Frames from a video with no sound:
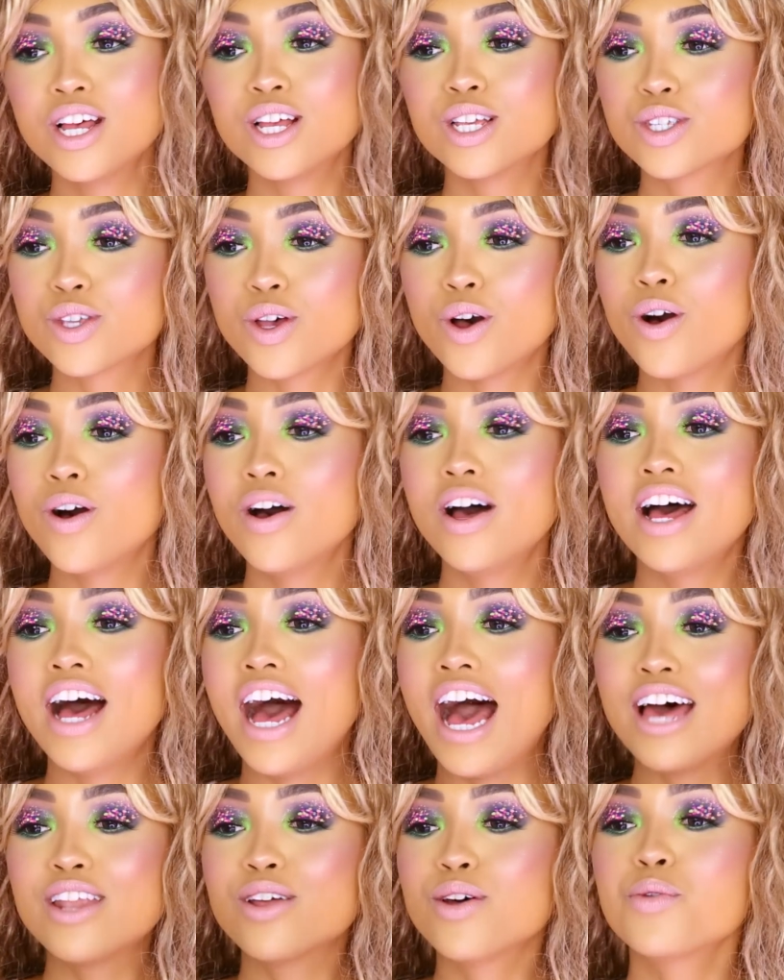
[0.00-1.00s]
So
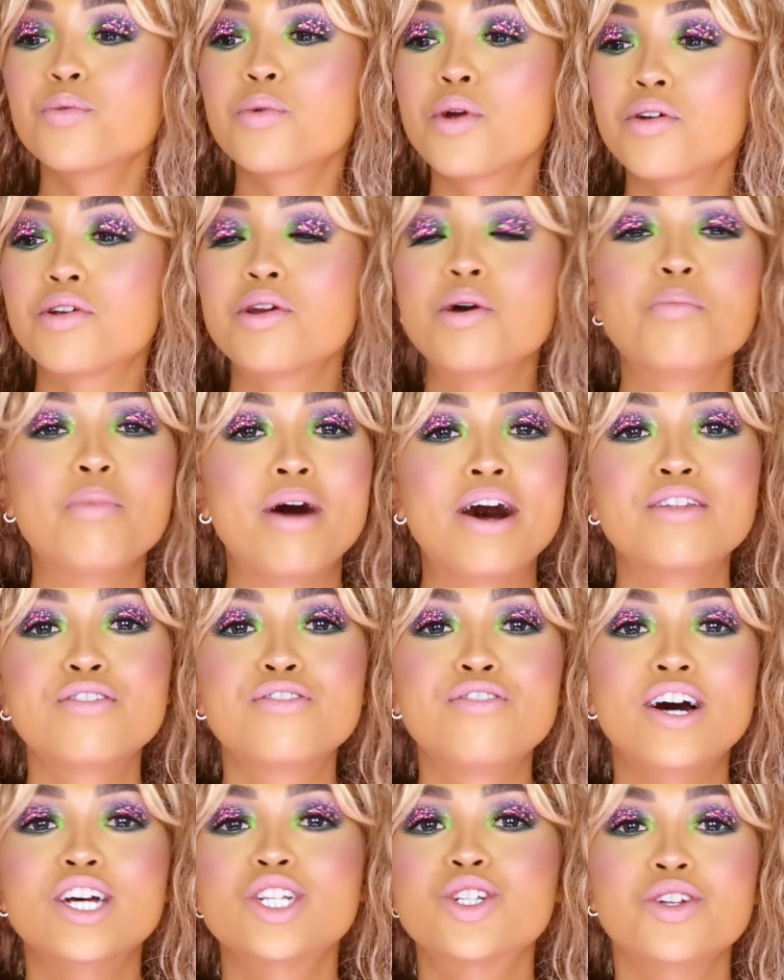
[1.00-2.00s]
I don't worry
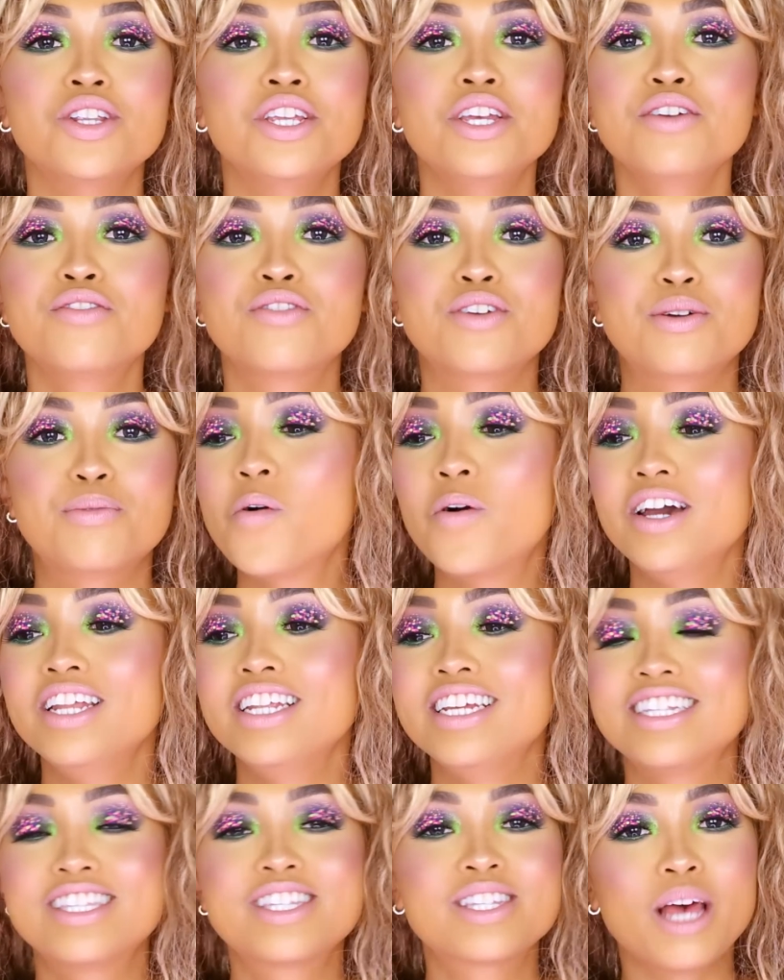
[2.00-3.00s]
about fashion either. When
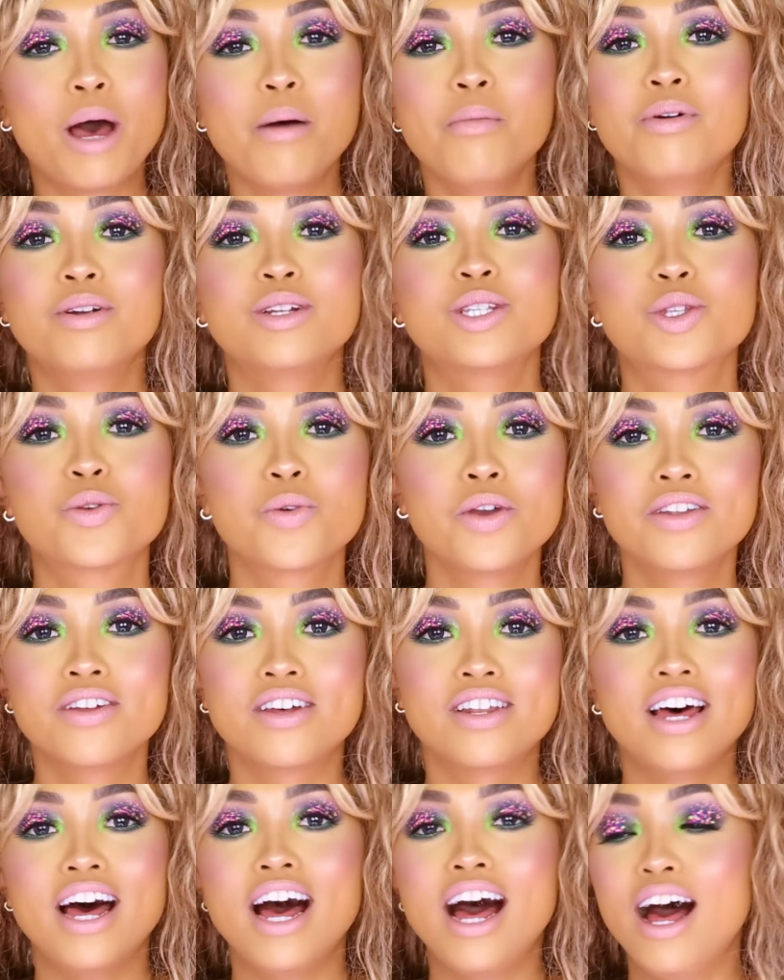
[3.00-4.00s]
it's summer in
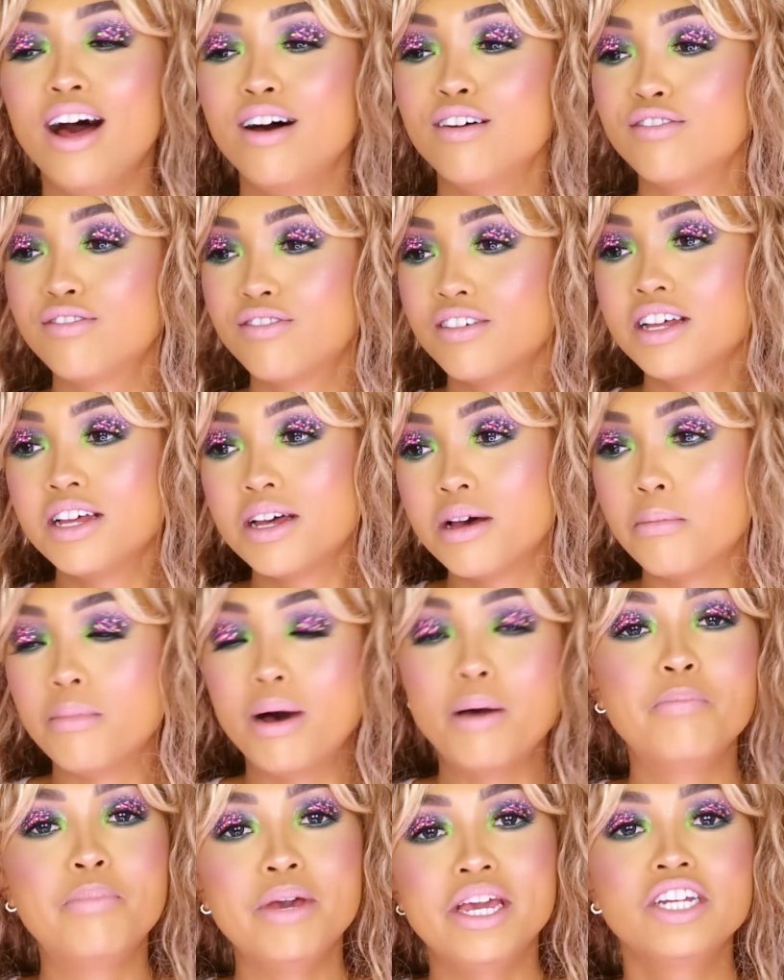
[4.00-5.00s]
Sweden, I have
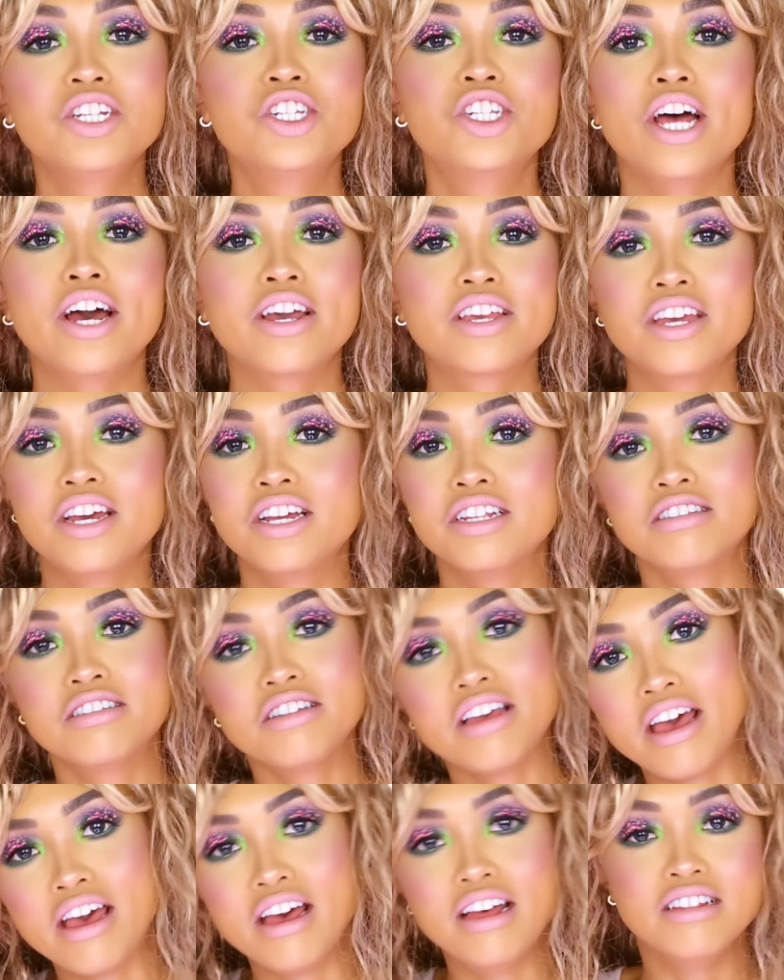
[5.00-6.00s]
my big jacket
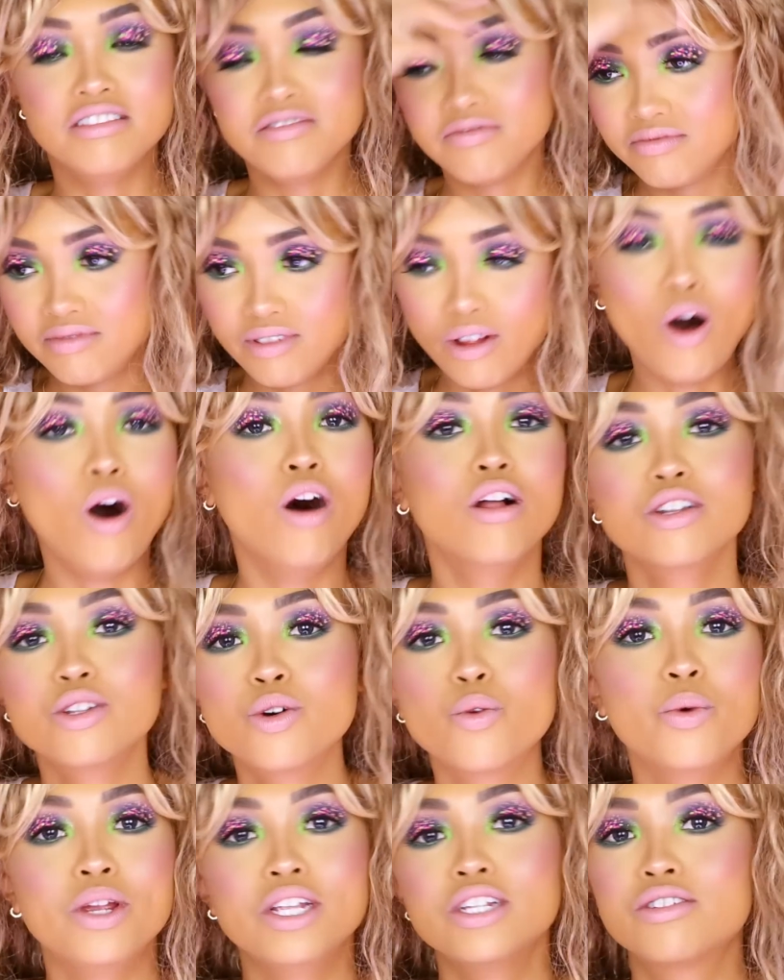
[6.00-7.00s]
and all
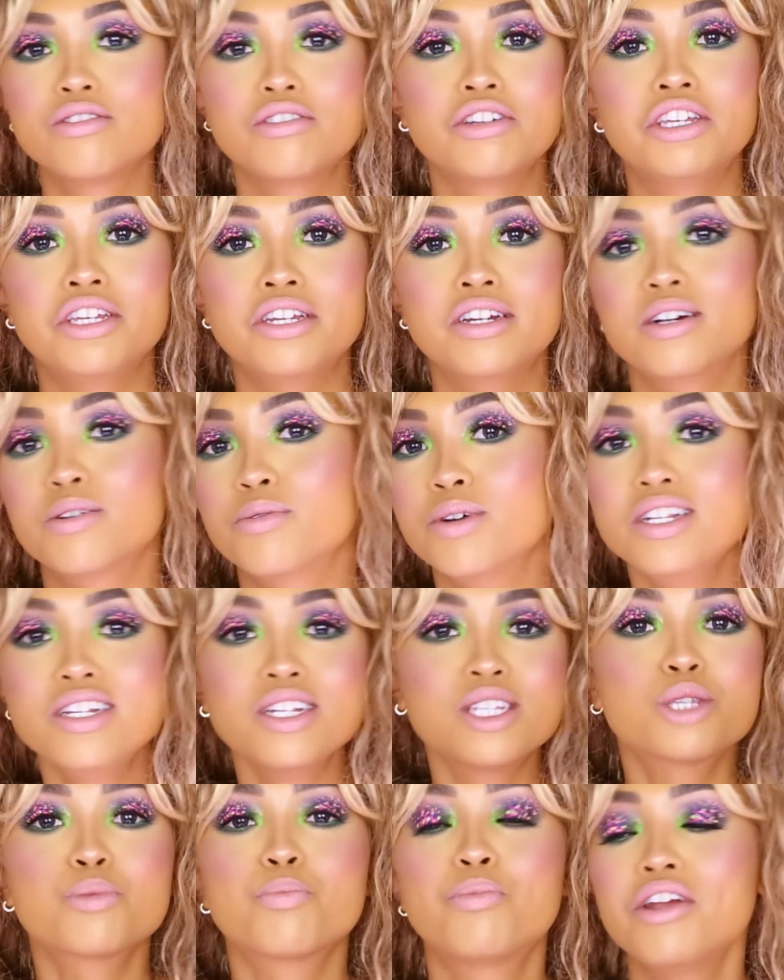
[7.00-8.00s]
the winter gear. When
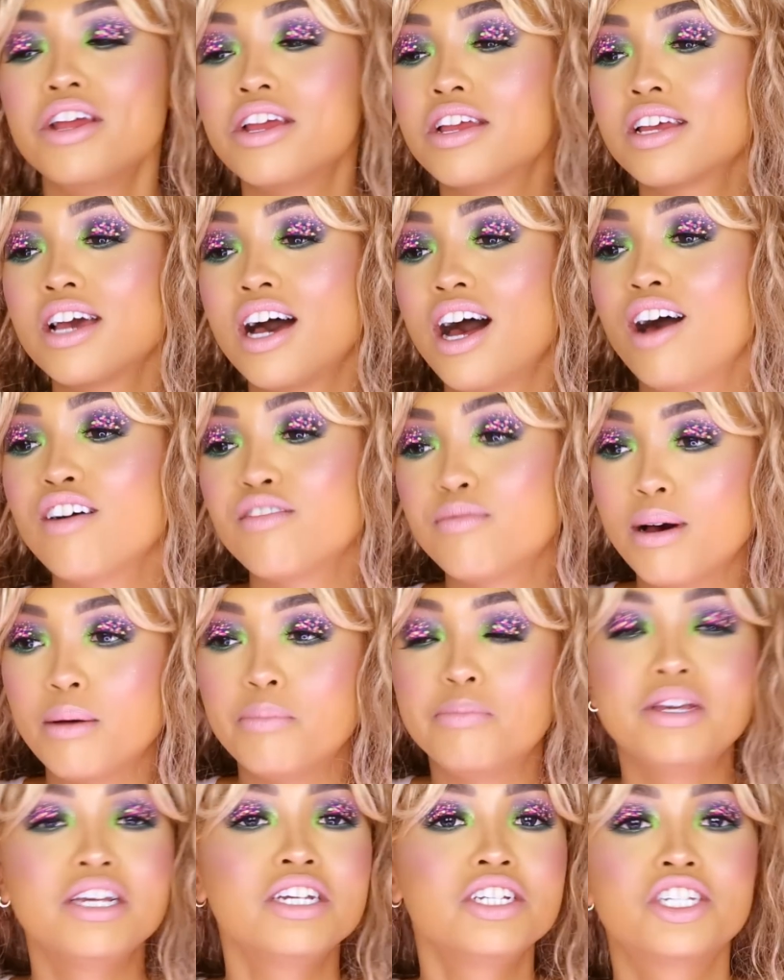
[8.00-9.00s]
it's spring, I have my
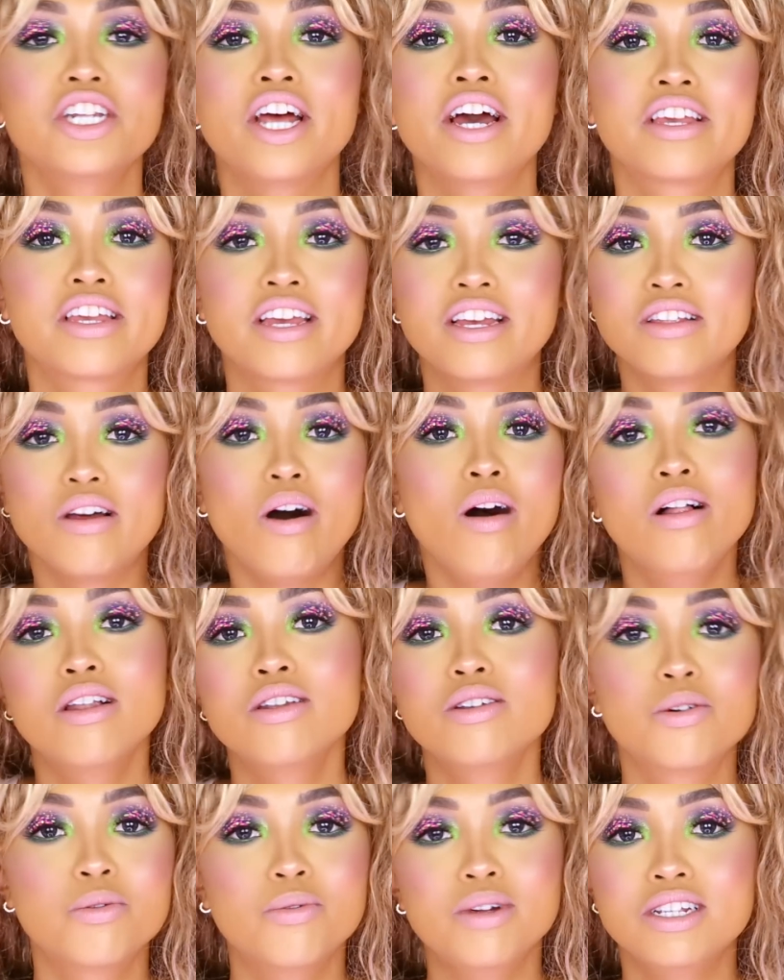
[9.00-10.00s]
big jacket,
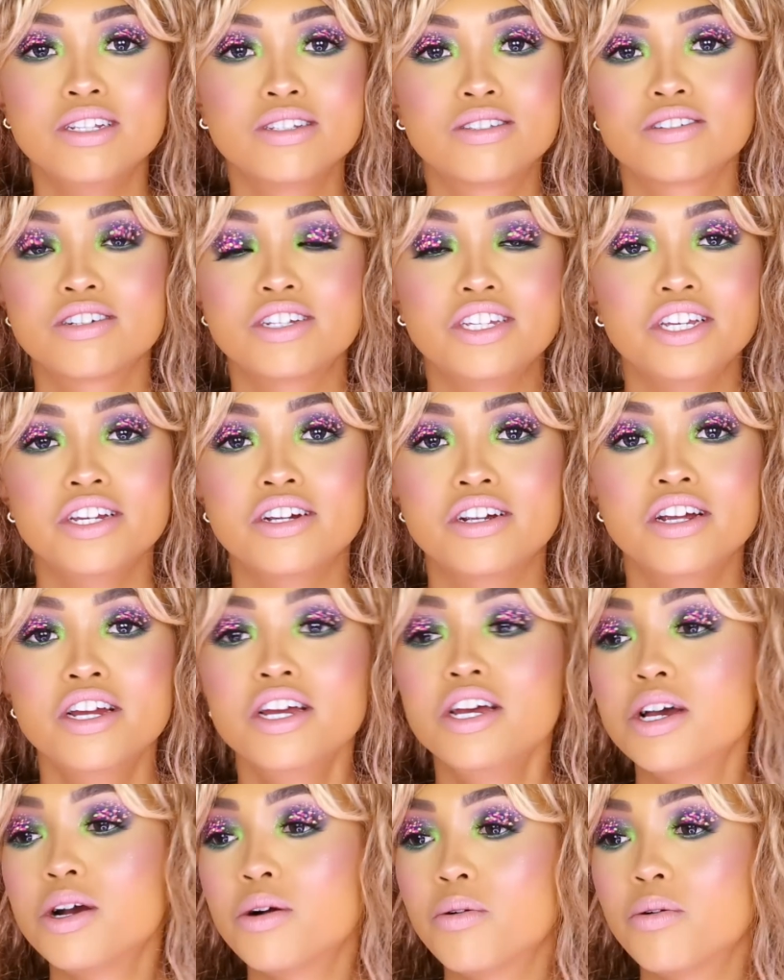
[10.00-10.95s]
all the winter gear.